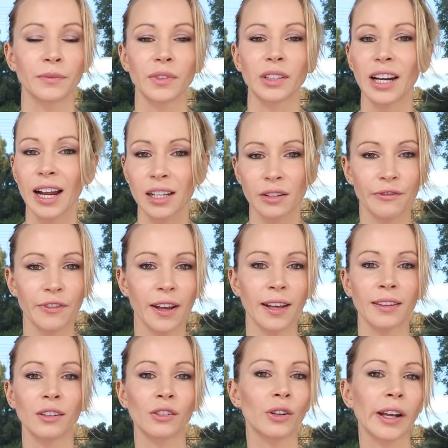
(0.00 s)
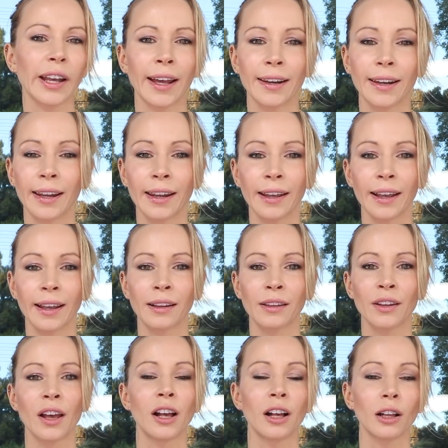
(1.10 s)
grass-fed and organic and
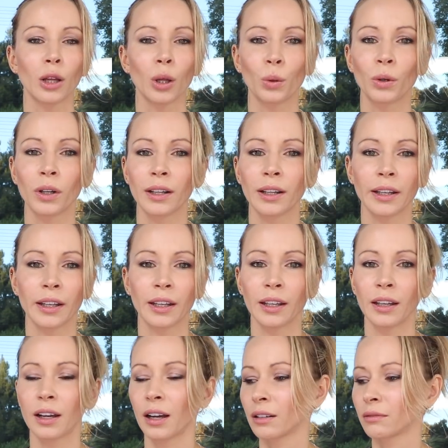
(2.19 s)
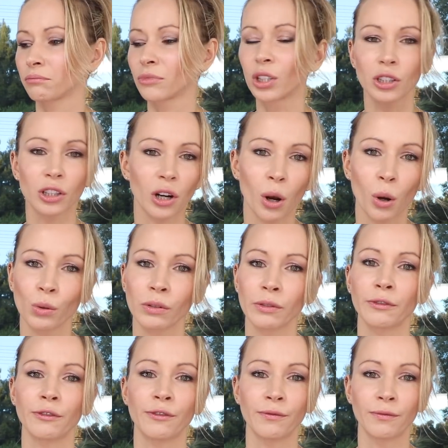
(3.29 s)
locally grown
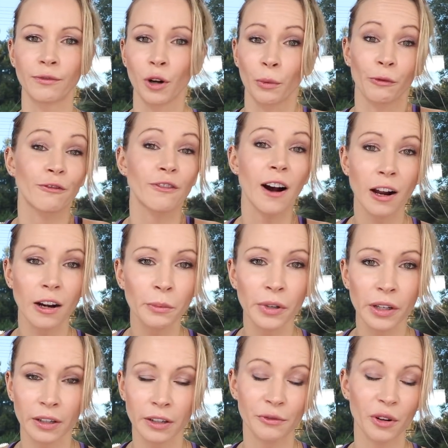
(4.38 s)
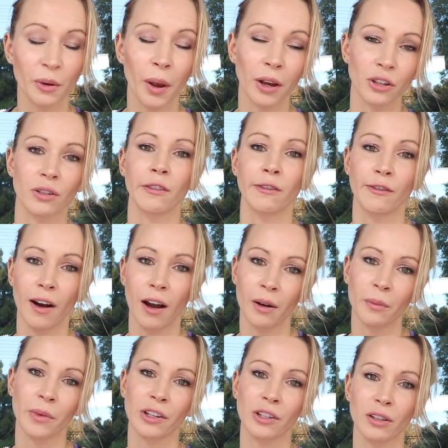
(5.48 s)
from farmers, from actual
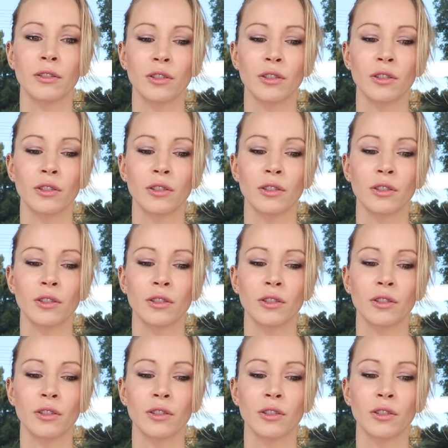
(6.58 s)
farmers,